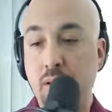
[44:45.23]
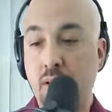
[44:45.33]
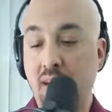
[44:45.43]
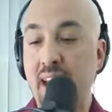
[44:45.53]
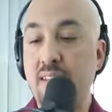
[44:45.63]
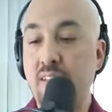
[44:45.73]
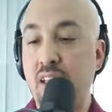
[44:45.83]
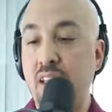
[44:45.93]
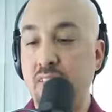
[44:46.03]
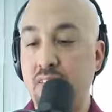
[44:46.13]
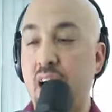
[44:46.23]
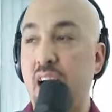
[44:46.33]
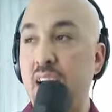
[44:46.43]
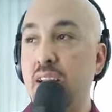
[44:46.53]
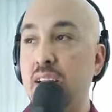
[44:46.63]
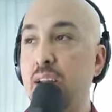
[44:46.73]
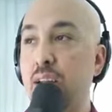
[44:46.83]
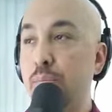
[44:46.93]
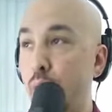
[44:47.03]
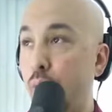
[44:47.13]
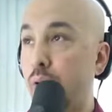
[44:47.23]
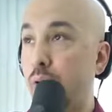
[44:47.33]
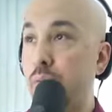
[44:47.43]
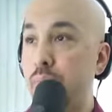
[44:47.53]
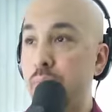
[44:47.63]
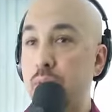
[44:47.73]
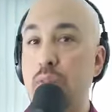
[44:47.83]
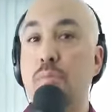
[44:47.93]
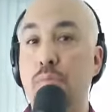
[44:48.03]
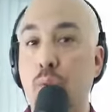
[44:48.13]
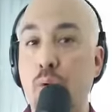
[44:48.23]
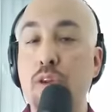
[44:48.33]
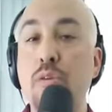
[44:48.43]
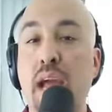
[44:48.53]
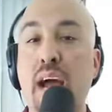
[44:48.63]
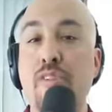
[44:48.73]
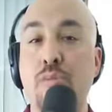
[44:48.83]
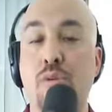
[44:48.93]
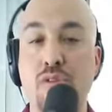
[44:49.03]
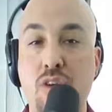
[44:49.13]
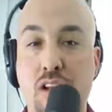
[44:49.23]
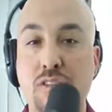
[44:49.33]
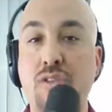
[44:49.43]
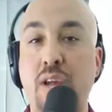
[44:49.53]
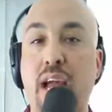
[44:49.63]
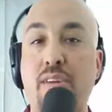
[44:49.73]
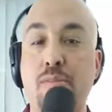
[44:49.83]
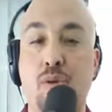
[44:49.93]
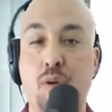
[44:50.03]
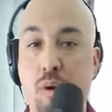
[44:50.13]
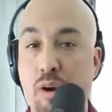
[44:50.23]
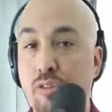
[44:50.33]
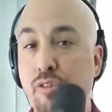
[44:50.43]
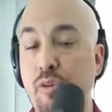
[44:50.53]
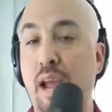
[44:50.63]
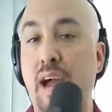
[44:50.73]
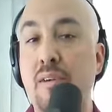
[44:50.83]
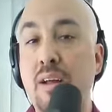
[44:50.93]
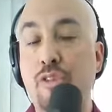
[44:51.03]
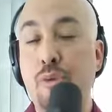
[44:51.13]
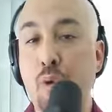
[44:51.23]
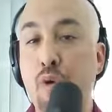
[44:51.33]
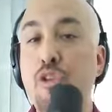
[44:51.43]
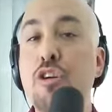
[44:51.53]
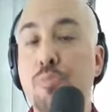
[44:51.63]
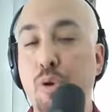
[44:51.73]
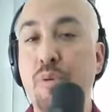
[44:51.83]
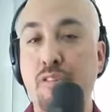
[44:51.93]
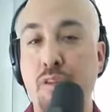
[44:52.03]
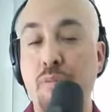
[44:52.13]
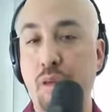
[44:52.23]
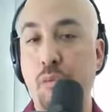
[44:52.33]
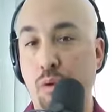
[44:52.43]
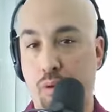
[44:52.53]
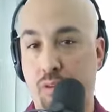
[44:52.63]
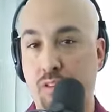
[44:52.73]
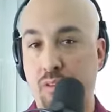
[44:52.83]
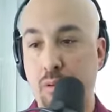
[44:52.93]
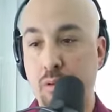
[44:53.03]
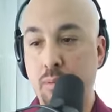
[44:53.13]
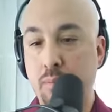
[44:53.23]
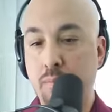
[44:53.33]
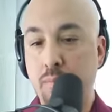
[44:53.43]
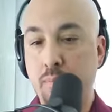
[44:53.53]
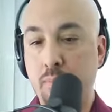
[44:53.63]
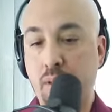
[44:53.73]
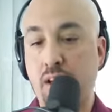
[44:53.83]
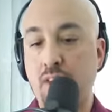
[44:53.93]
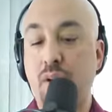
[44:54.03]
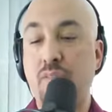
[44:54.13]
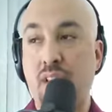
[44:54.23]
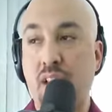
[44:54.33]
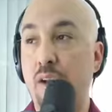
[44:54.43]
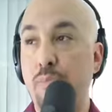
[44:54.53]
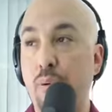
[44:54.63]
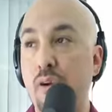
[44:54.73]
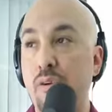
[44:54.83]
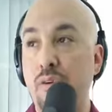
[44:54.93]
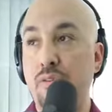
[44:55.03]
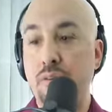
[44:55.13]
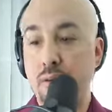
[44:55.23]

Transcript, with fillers: less is not more. The more you have, the more knowledge you have, the more awareness you have, the more you can prove that something works. Because you have a lot of partners,